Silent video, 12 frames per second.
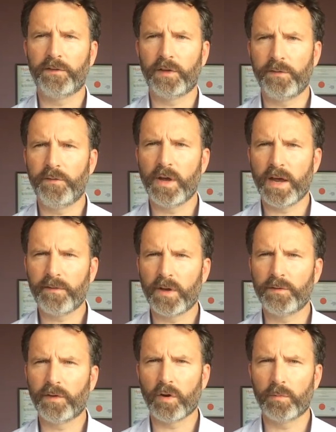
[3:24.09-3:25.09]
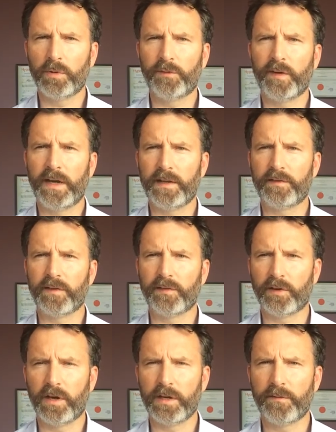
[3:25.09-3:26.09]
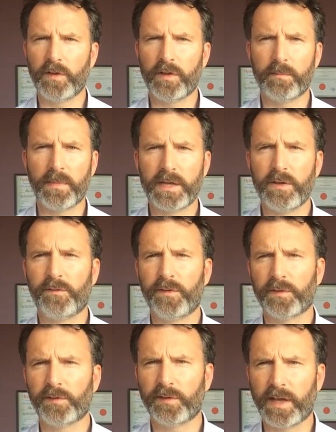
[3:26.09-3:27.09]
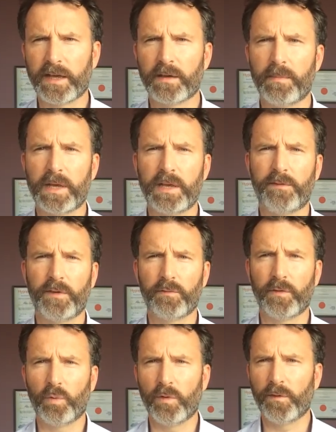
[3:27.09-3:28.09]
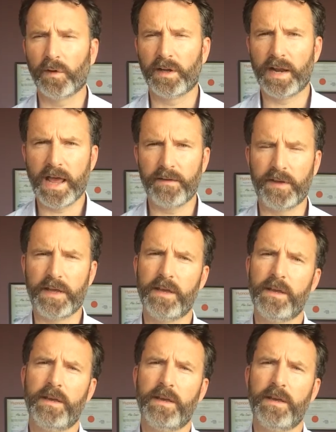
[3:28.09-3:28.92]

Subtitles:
So if you have those horrible feelings inside of you that make you feel sick and make you feel awful and heavy,